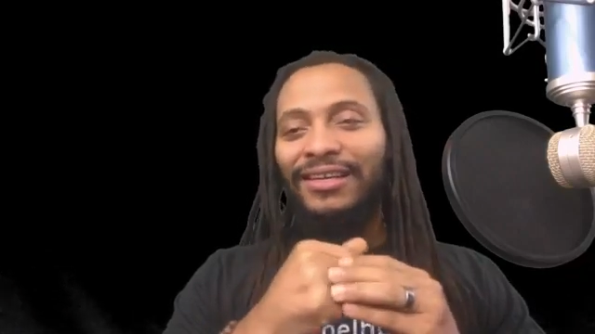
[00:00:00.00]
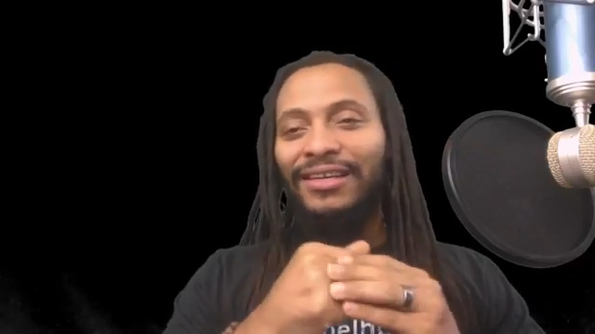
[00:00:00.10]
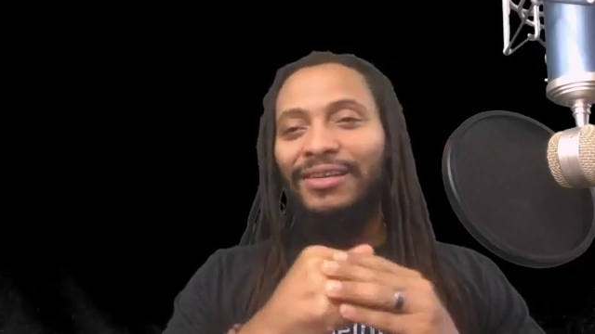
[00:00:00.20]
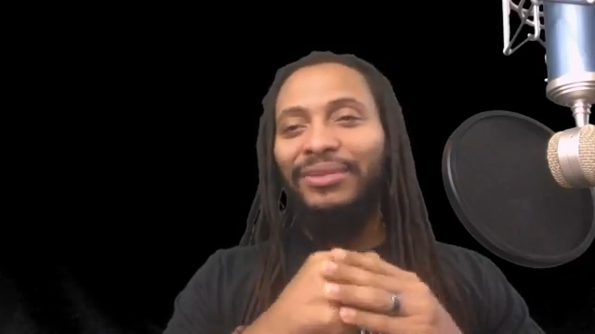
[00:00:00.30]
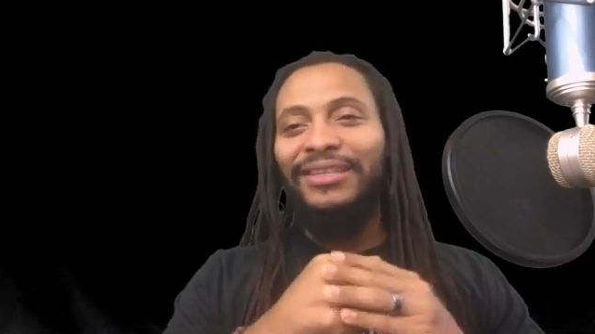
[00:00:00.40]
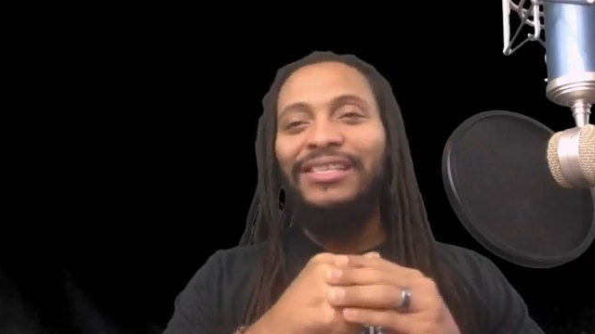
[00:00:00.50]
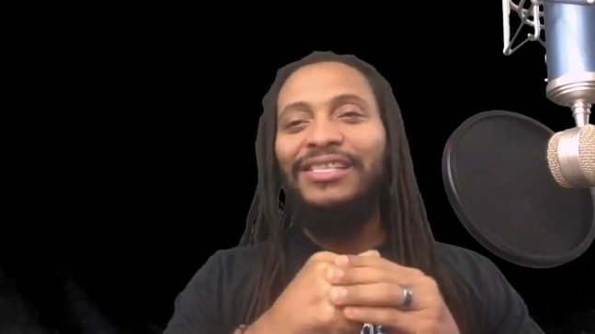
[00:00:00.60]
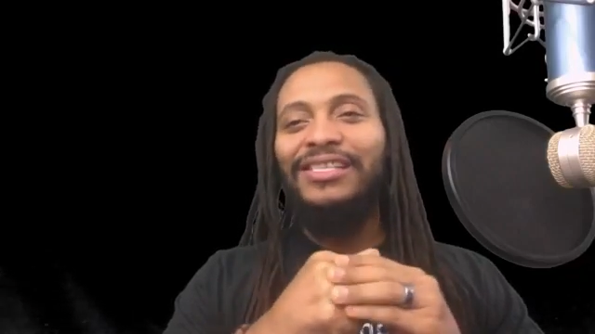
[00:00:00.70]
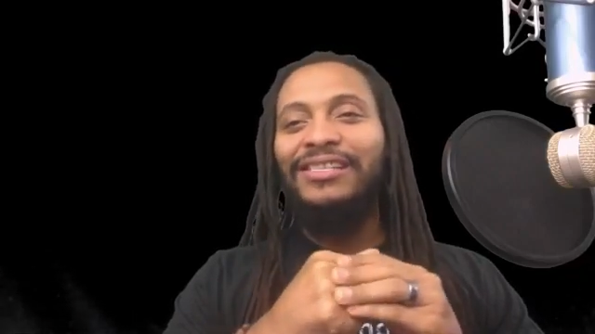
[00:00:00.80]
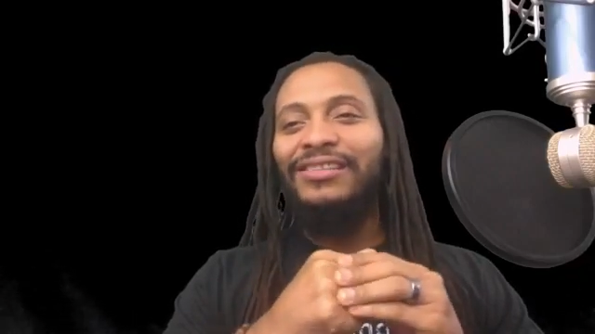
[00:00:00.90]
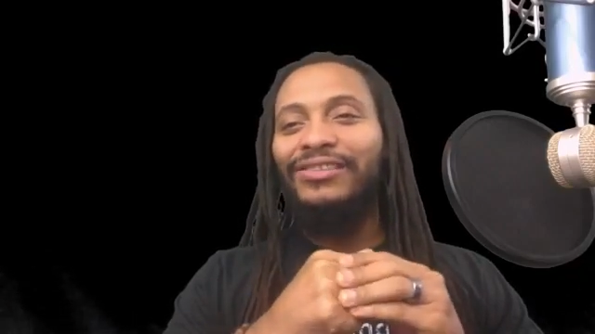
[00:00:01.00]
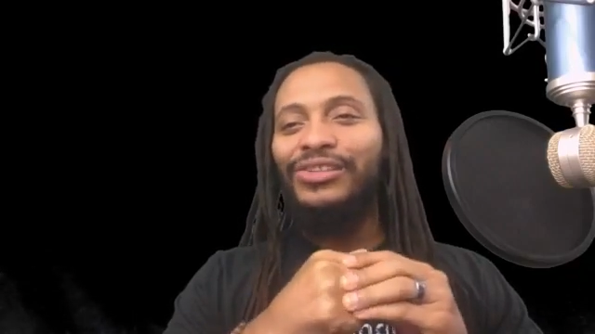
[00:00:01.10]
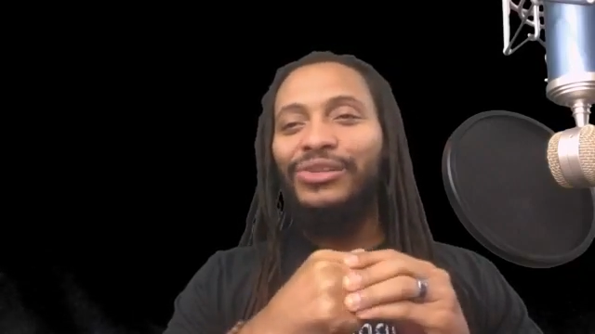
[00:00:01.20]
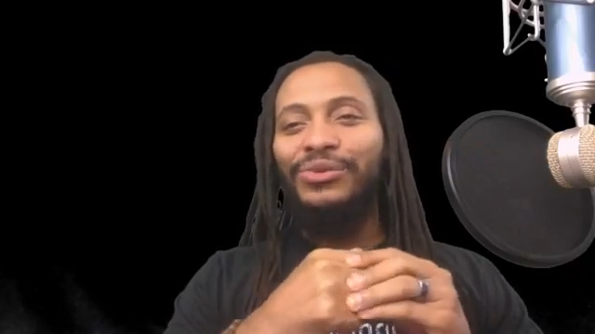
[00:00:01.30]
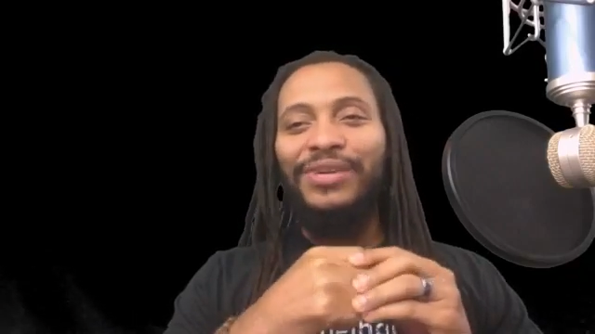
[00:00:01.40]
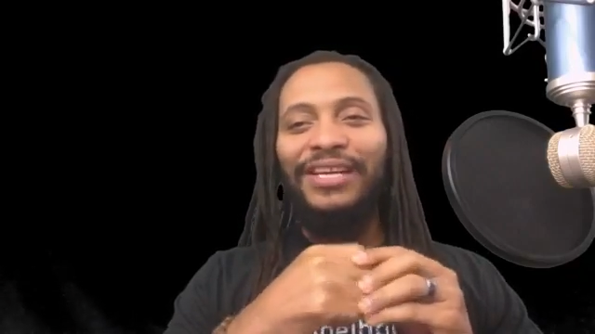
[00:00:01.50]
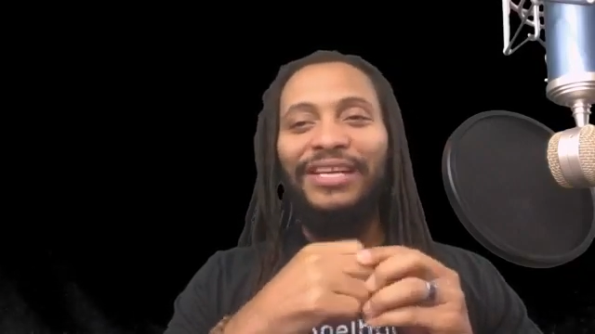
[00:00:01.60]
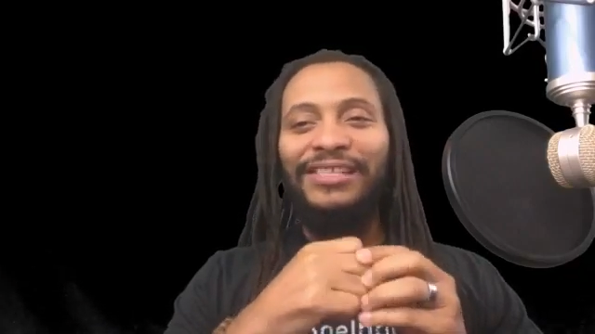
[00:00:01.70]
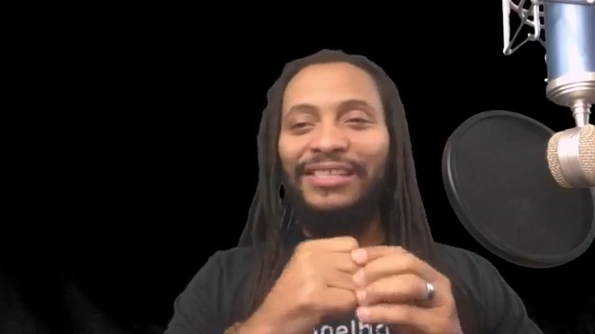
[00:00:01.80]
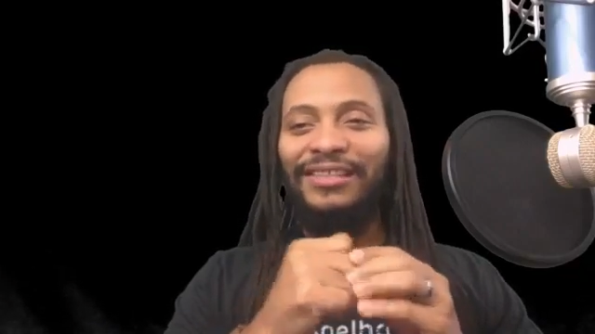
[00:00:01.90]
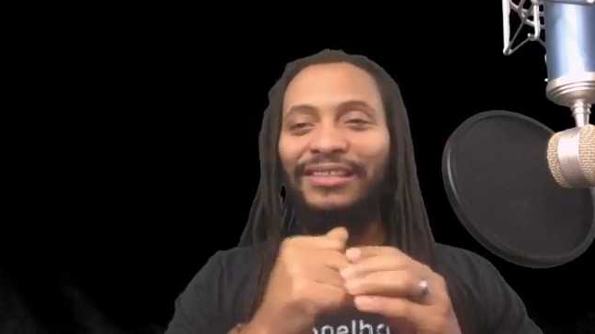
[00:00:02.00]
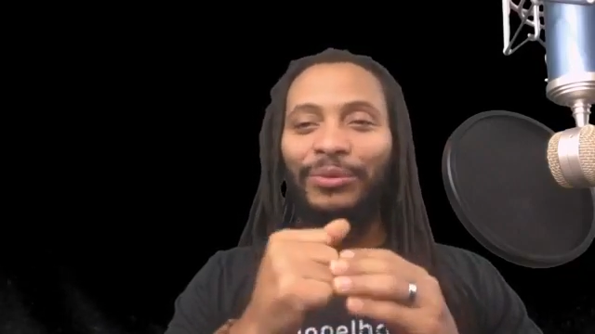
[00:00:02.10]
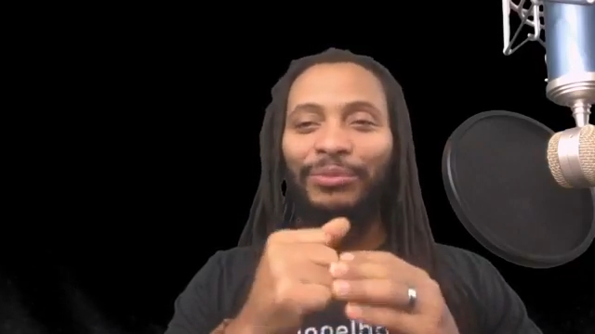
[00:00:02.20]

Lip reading: police shootings and